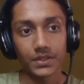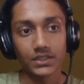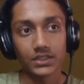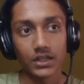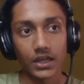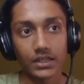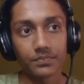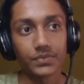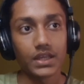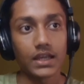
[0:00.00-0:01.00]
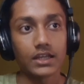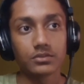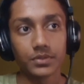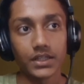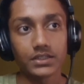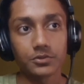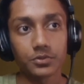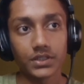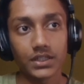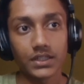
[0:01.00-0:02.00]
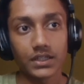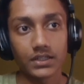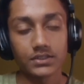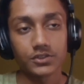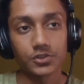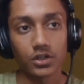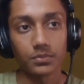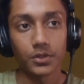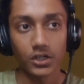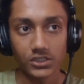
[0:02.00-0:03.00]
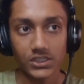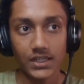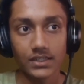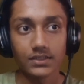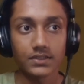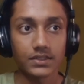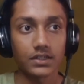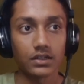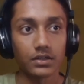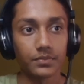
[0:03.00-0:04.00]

pin the knight, as well as creating a strong pawn chain in the center.